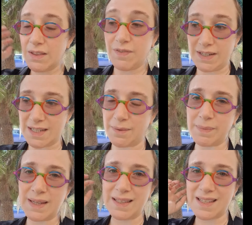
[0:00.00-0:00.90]
the
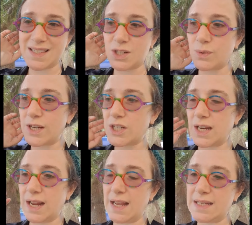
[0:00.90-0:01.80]
victim in this
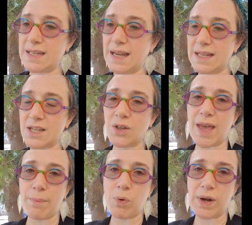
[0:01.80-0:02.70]
situation, and until
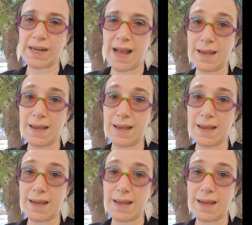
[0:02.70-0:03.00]
that point,